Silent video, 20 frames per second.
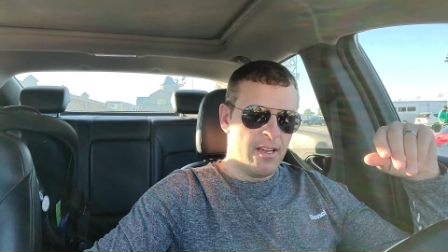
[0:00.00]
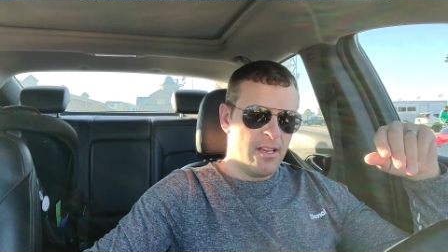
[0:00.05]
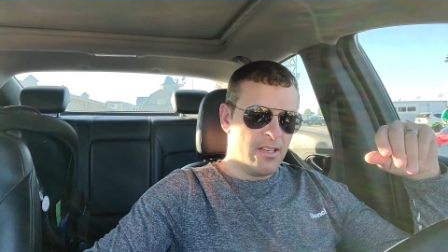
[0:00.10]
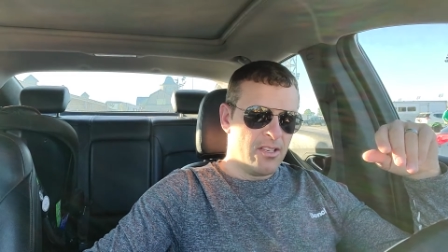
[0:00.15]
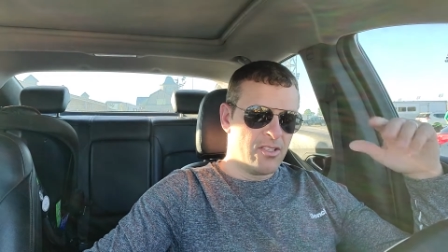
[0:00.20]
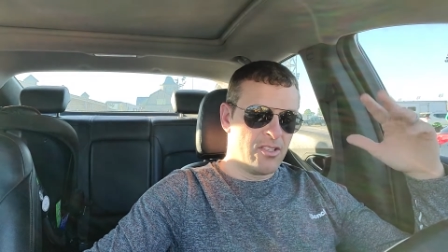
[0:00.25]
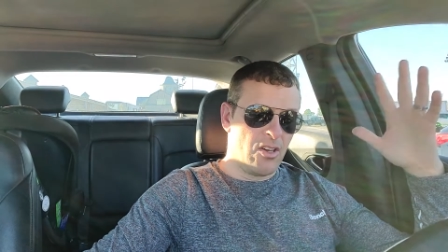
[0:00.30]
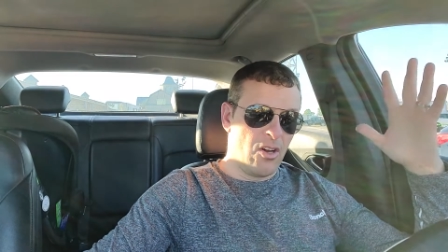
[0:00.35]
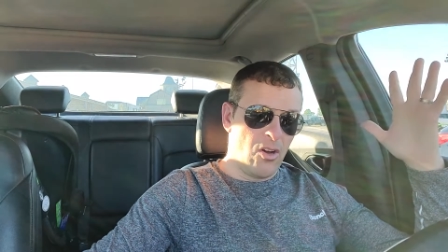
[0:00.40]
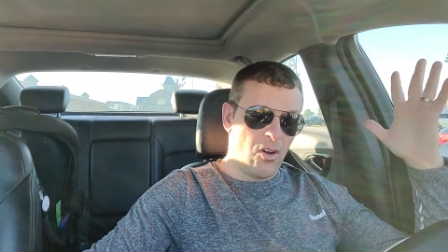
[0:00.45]

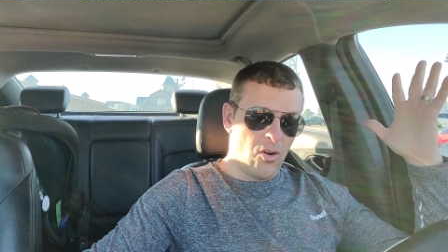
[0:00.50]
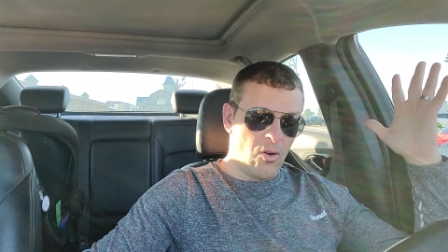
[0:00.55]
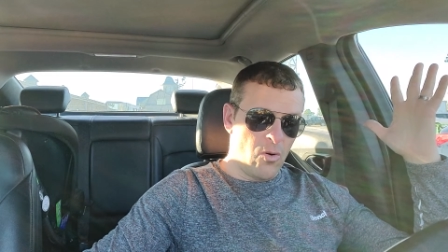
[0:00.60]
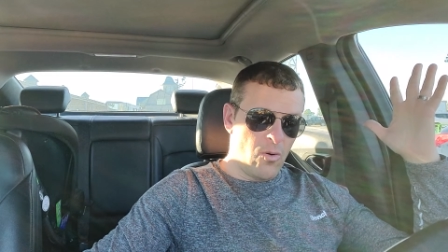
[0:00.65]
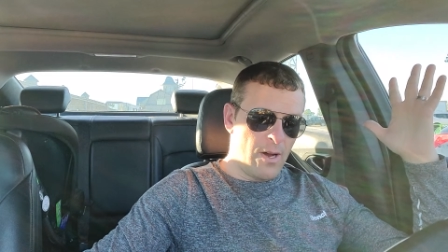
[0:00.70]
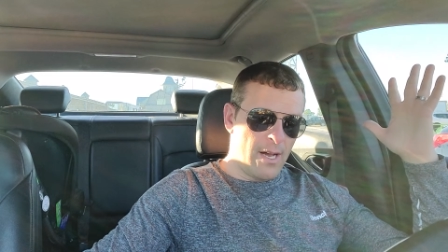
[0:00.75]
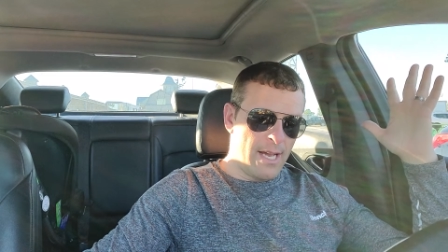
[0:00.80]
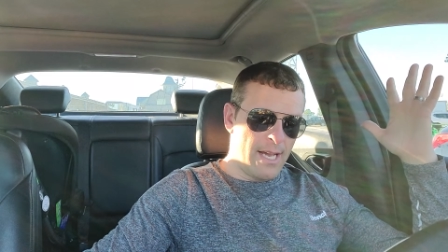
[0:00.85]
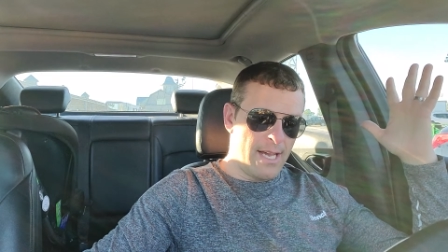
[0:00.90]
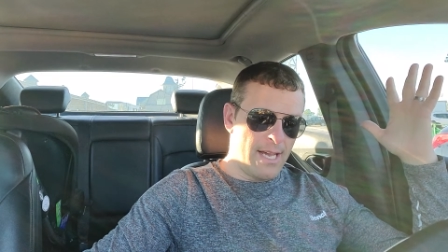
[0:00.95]
So
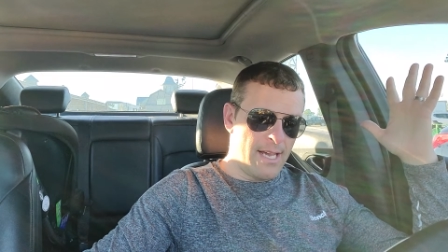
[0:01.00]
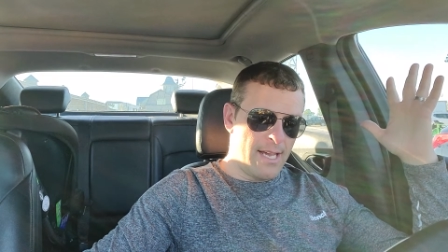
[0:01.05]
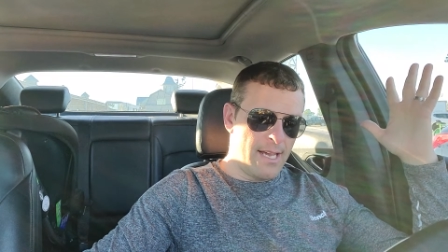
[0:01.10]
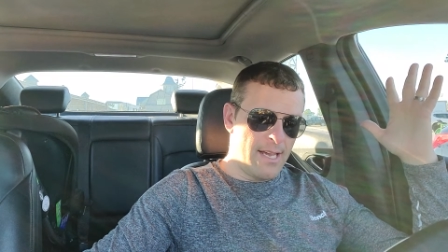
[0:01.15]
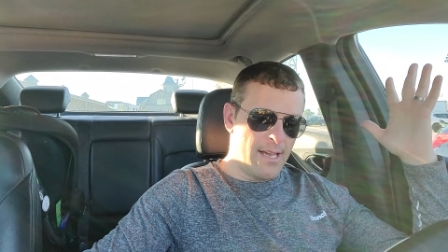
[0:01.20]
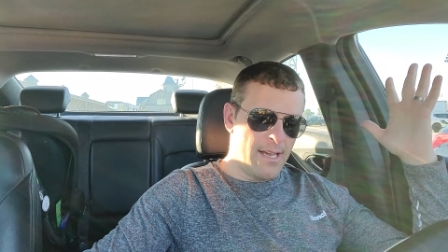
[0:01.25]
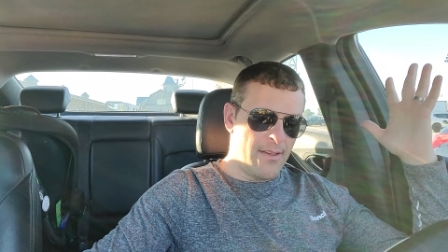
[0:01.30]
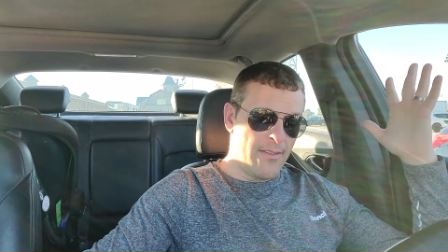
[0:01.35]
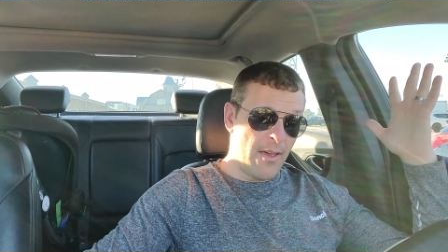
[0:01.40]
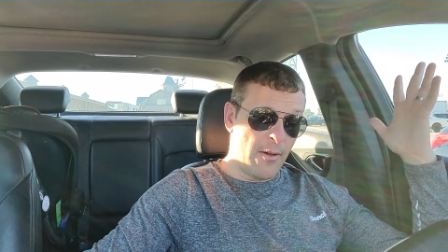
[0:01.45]

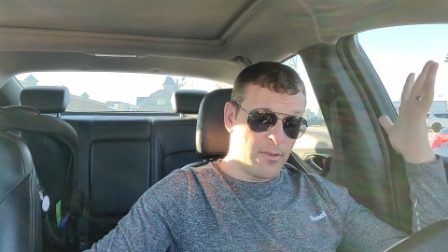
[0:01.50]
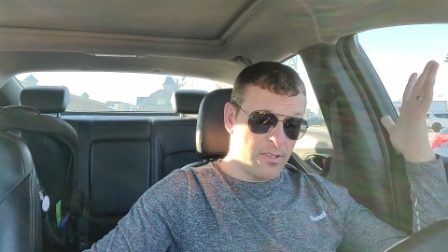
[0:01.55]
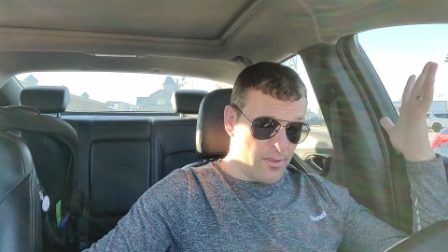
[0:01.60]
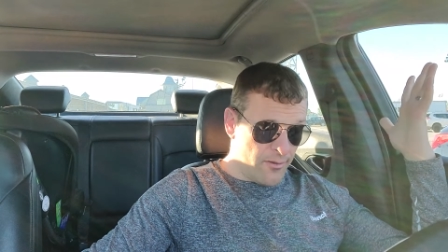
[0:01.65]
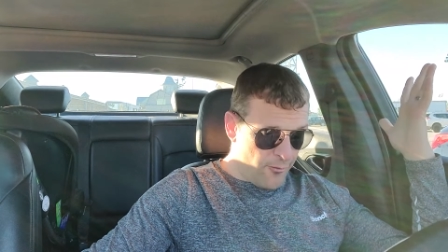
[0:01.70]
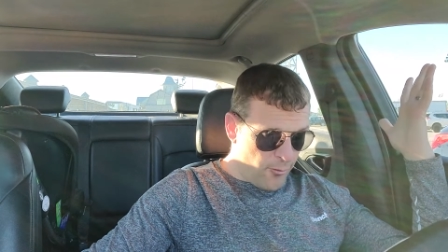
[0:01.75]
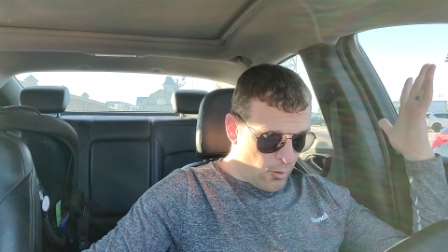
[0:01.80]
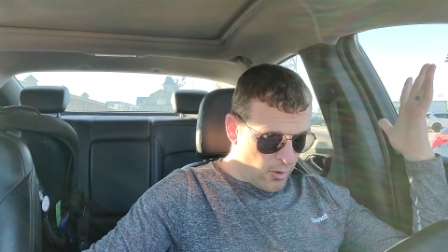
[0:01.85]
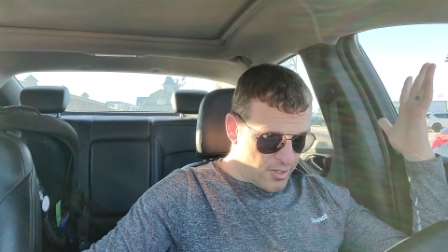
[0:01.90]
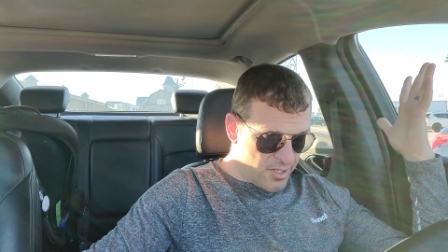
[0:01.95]
uh, that was
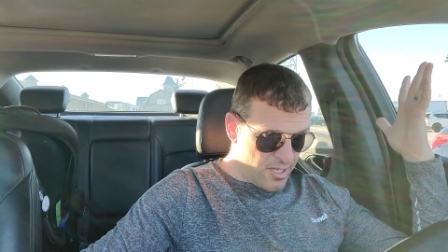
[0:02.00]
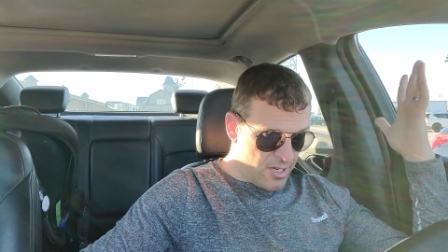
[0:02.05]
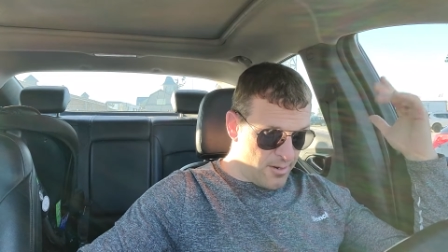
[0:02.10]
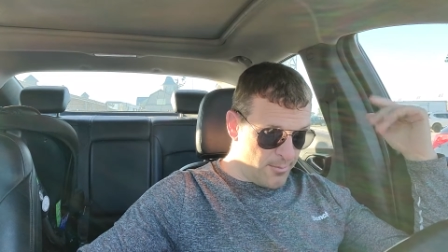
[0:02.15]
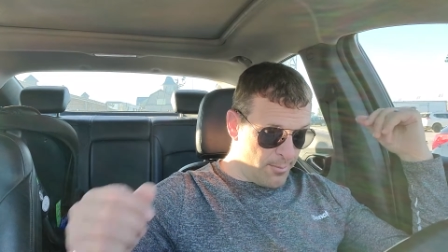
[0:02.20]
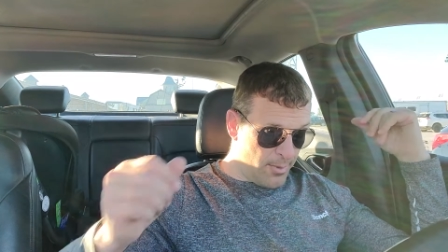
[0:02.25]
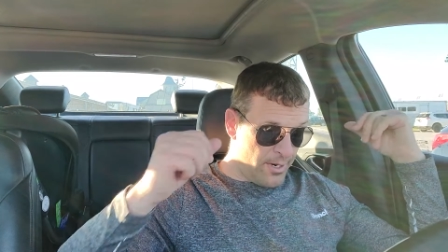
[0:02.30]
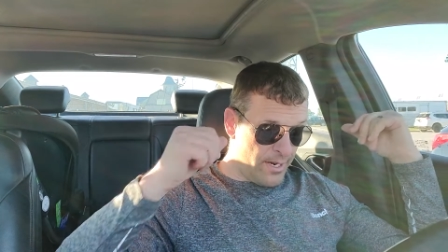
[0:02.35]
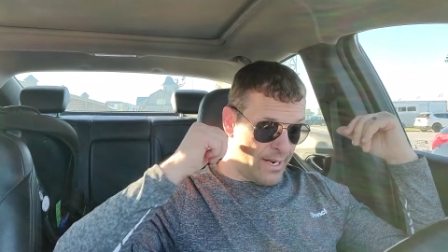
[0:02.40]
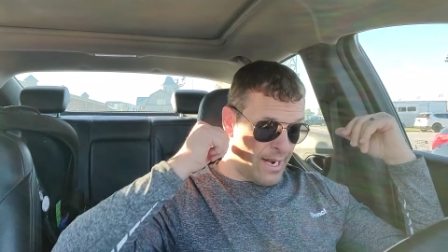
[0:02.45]
unfortunate,
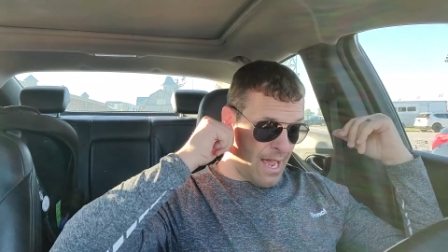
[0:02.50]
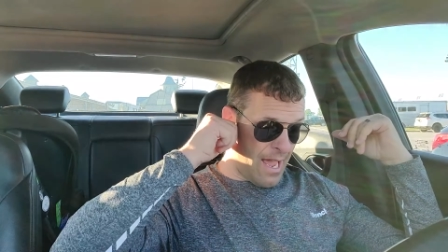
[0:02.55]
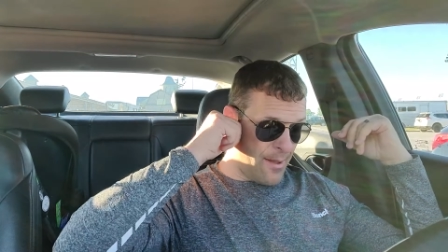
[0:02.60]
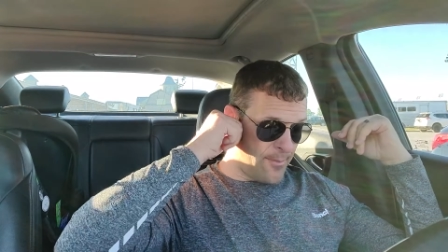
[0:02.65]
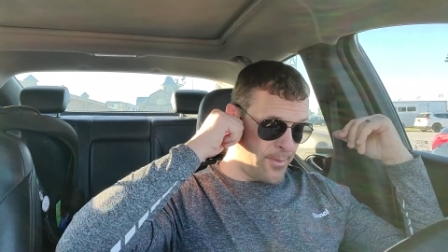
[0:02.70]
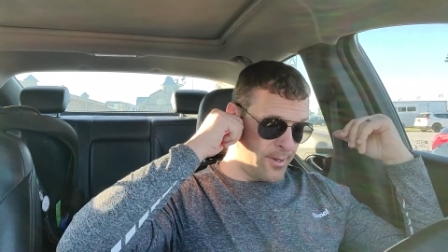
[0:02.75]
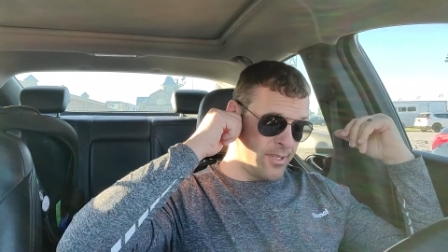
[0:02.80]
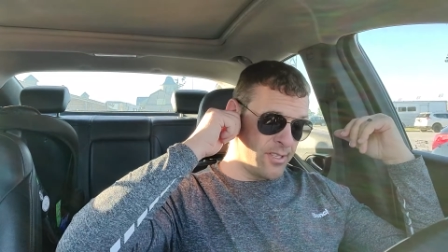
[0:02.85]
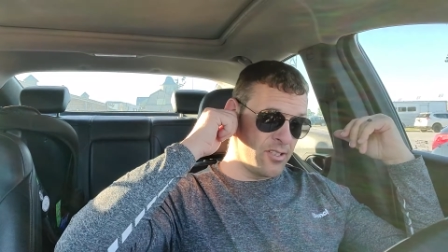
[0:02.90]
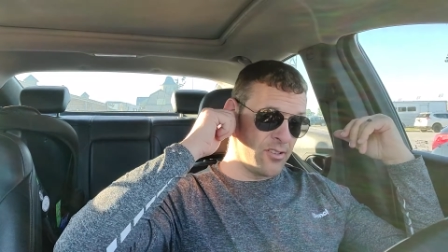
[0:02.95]
but it happened.